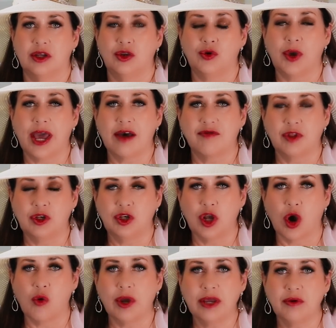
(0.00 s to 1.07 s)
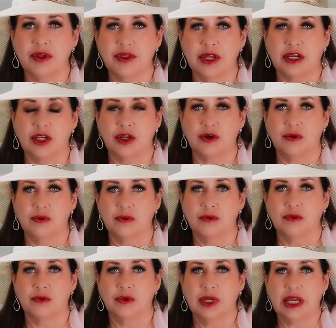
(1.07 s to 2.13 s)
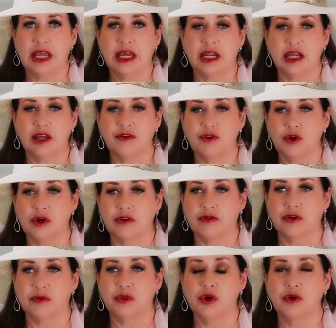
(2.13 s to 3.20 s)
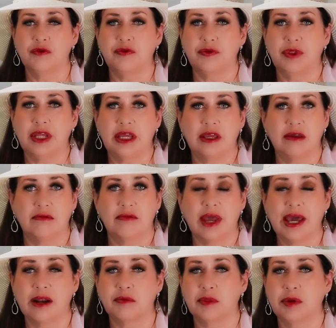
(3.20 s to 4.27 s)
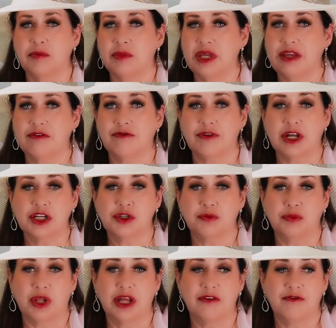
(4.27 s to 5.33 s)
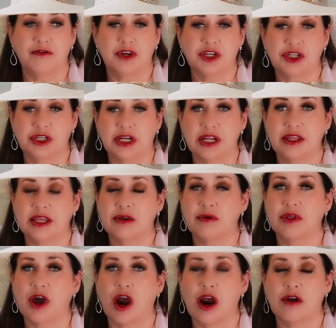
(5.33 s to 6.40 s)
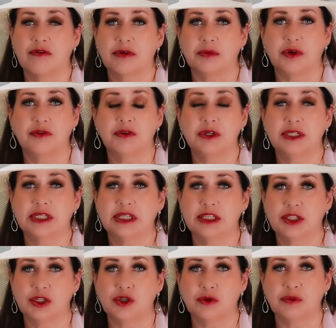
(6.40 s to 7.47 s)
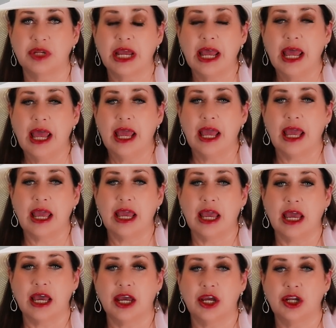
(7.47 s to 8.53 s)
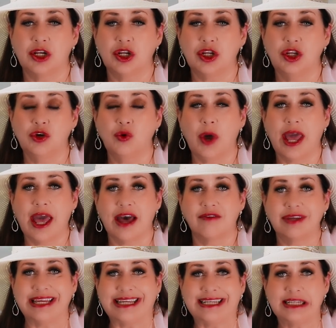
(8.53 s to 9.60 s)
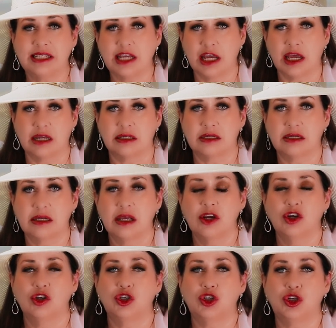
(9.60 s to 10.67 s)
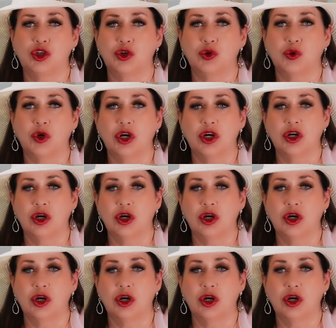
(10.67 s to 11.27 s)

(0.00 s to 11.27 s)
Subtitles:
You have the knowing within you, and if you have removed the animal meat, flesh, blood, fish, and anything with heart from your foods consumed, and you have intent to